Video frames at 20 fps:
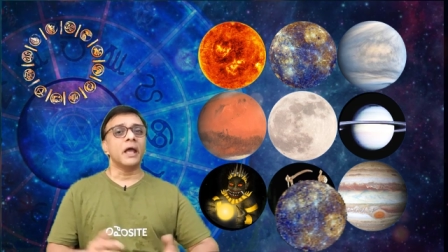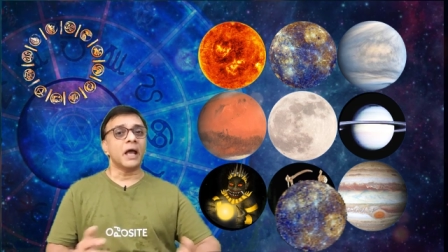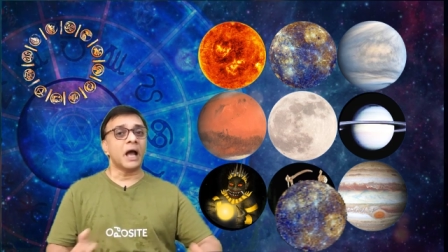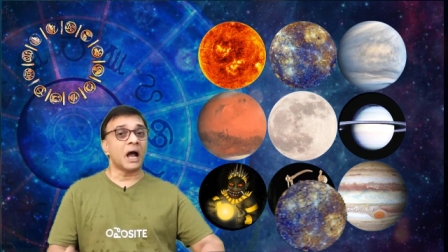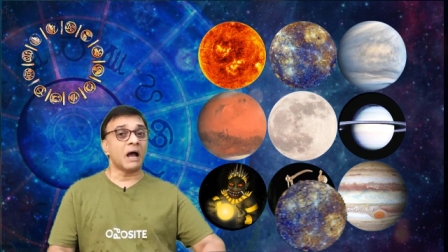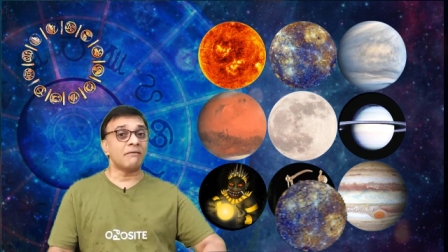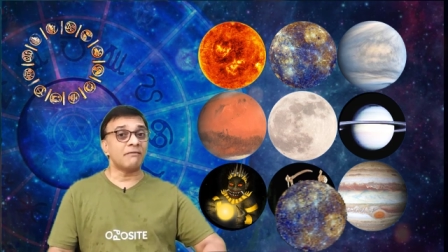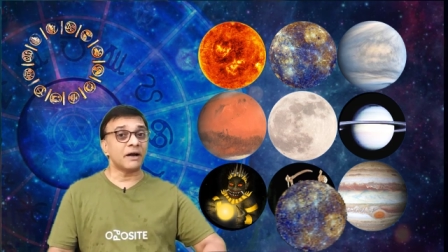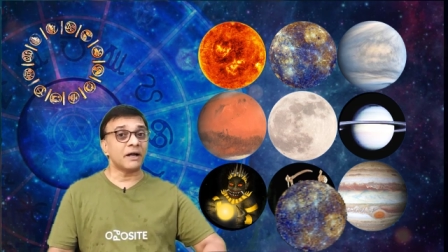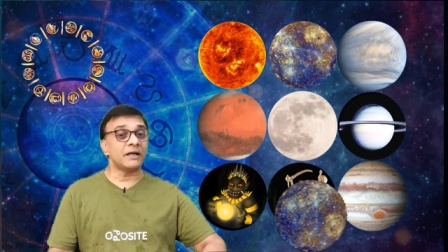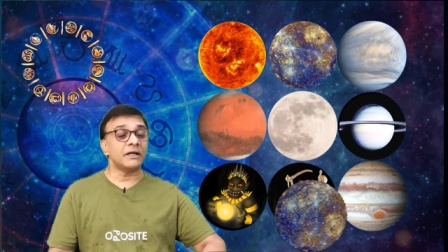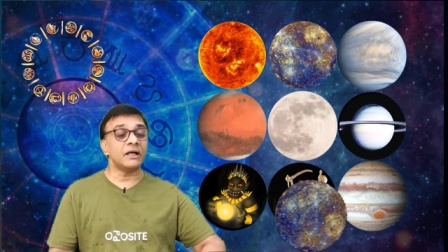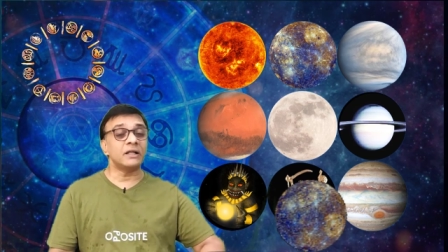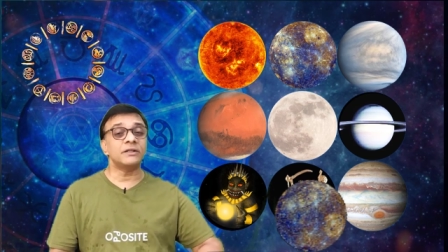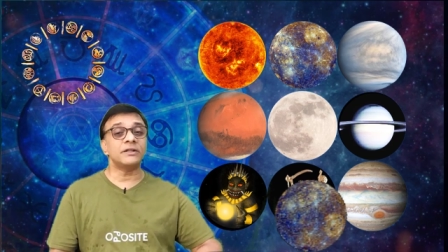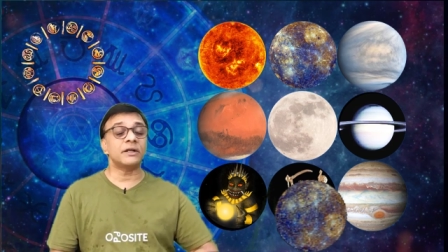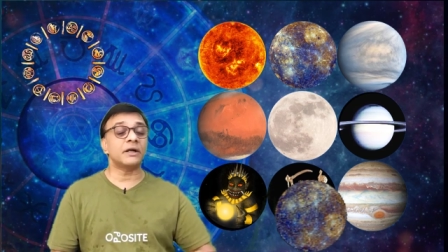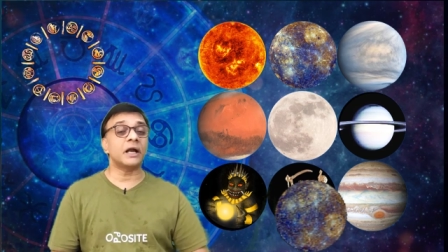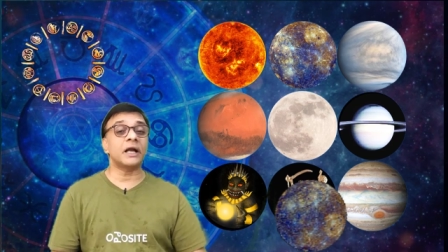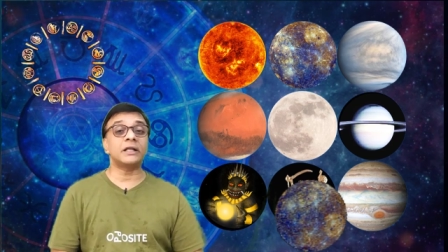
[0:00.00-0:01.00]
have I
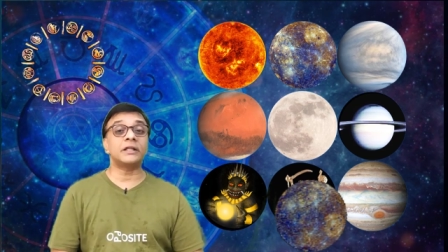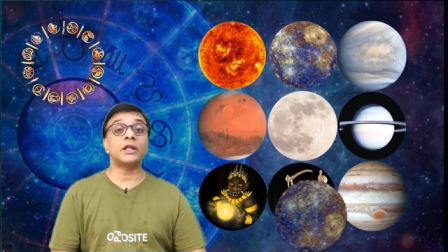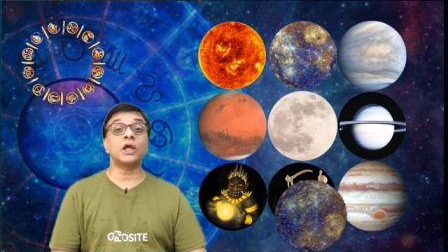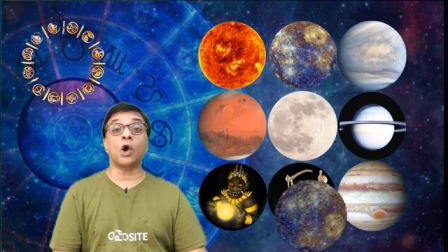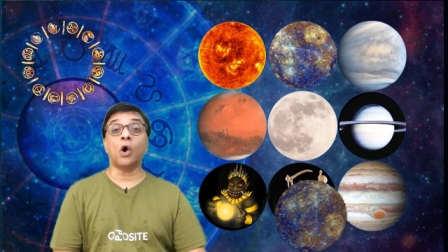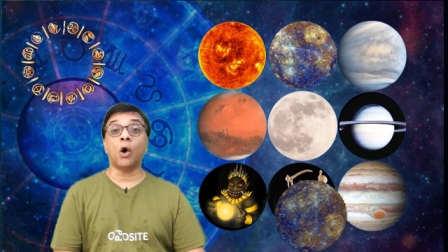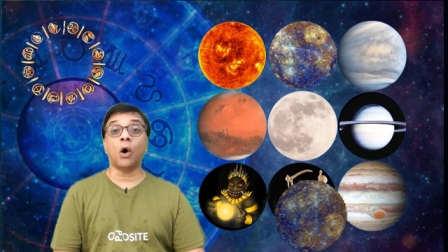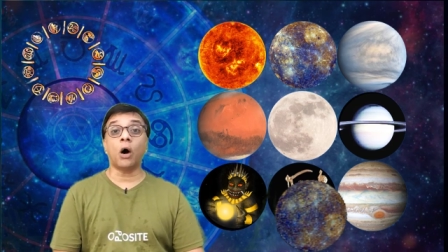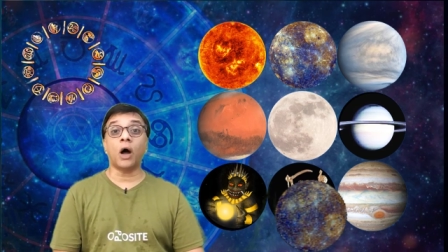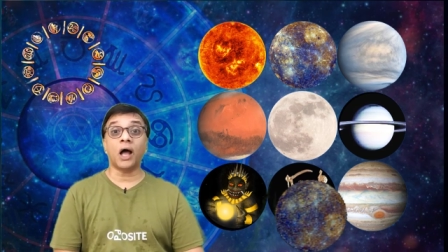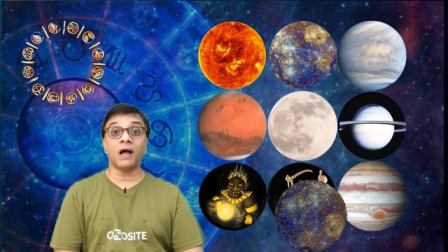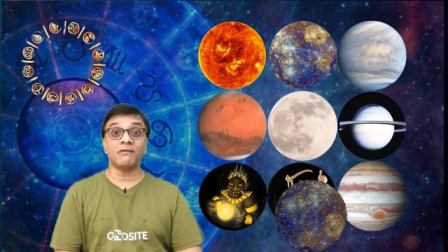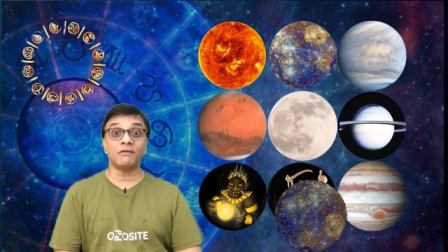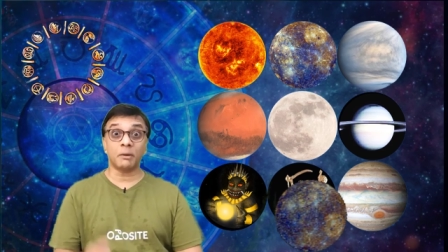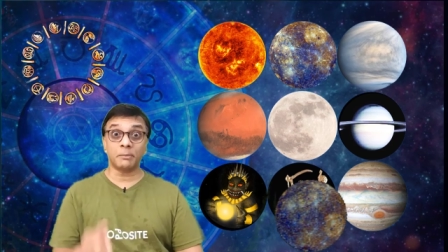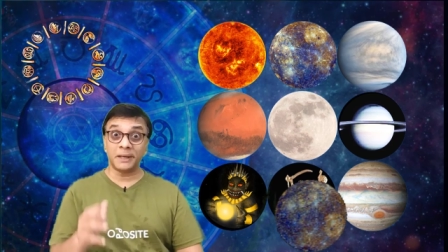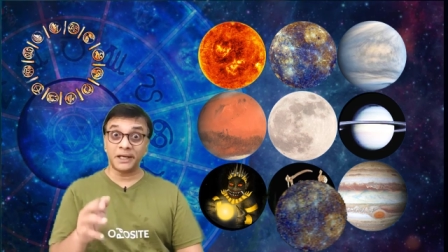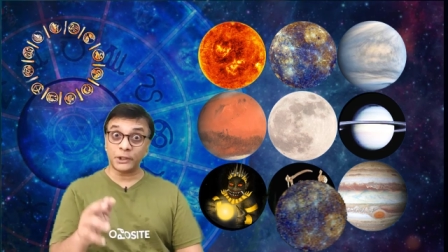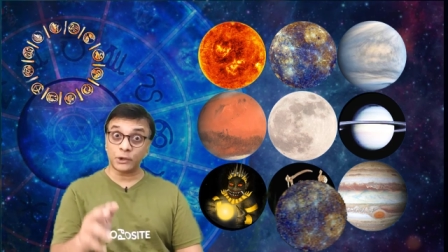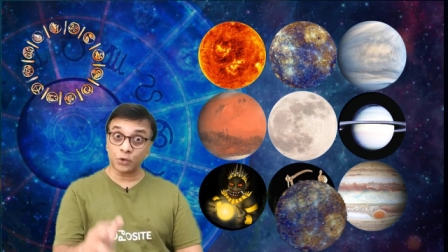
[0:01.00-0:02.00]
done the right thing or have
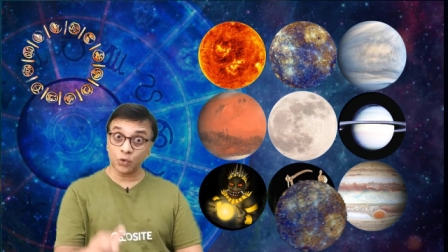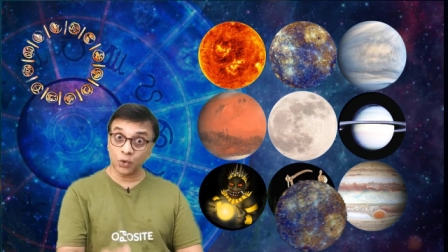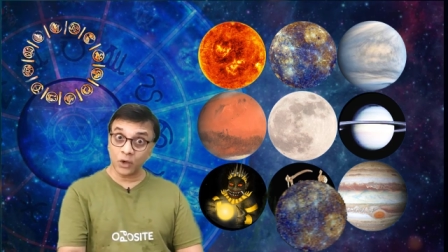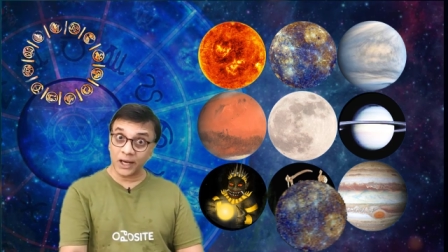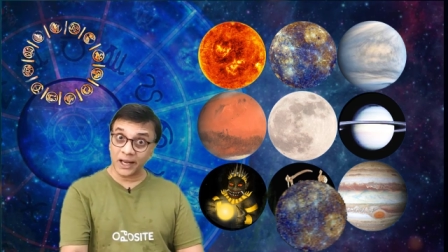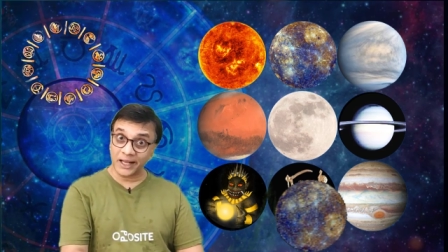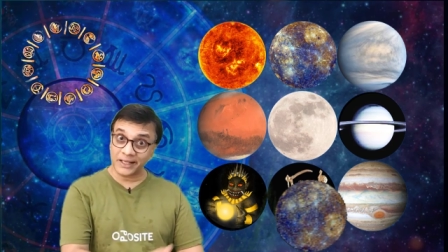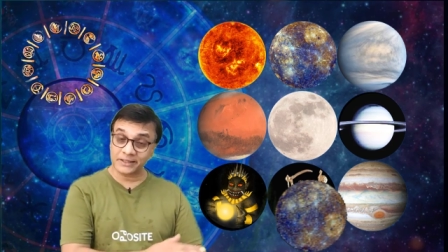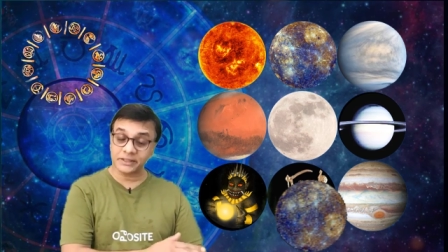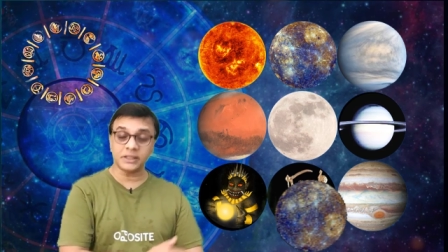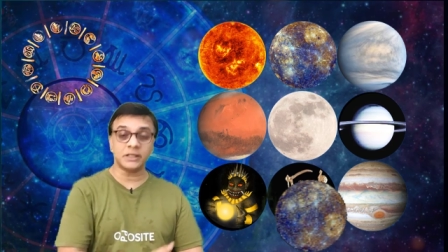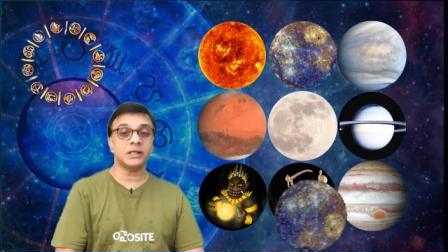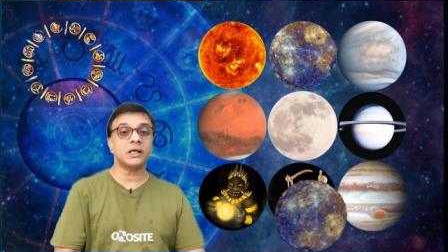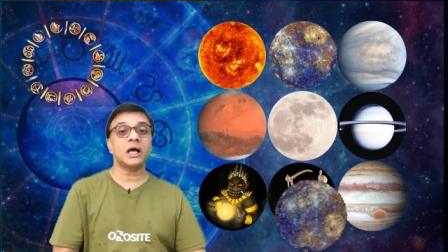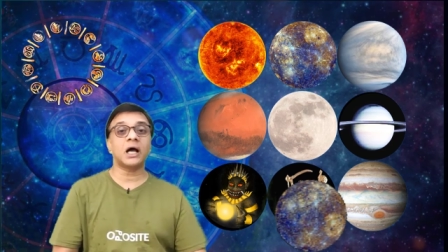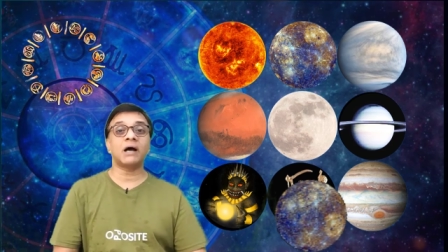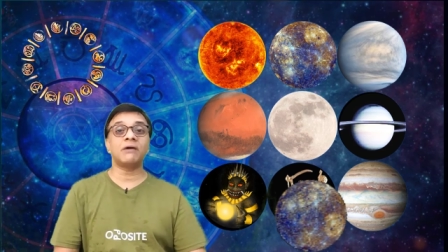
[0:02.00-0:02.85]
I been too lazy?